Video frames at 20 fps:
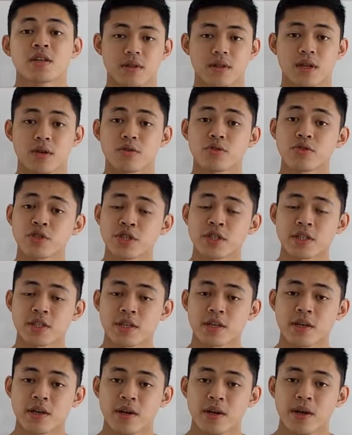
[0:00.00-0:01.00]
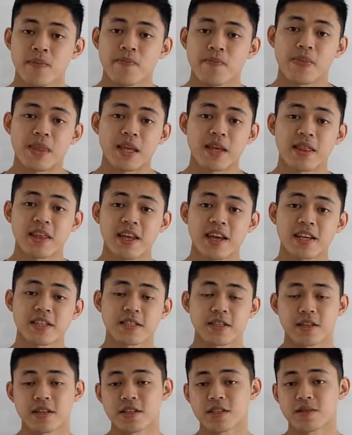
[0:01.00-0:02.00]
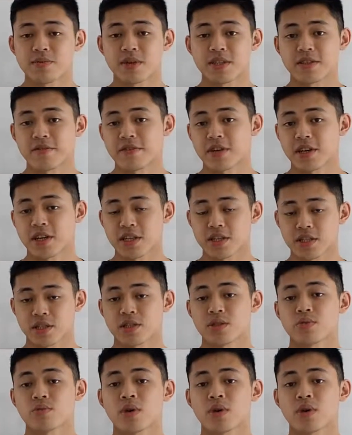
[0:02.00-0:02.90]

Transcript: Now, usually in the SCA specifications,